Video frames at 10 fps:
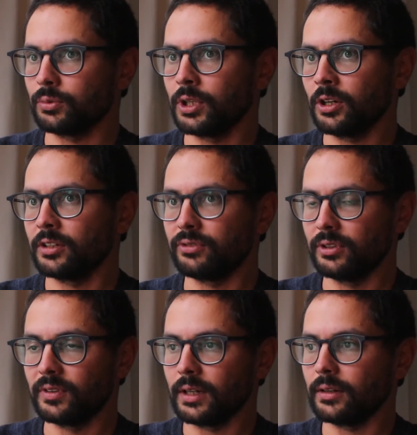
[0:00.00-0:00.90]
We are
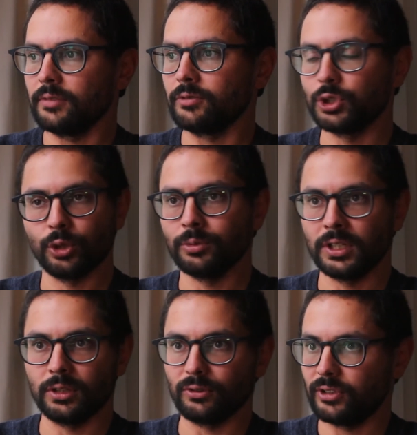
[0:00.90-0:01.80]
different than even
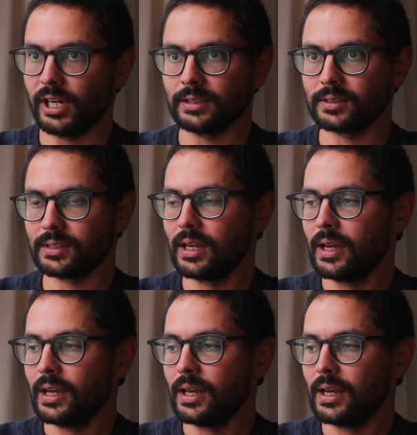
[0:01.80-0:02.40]
Germany or France.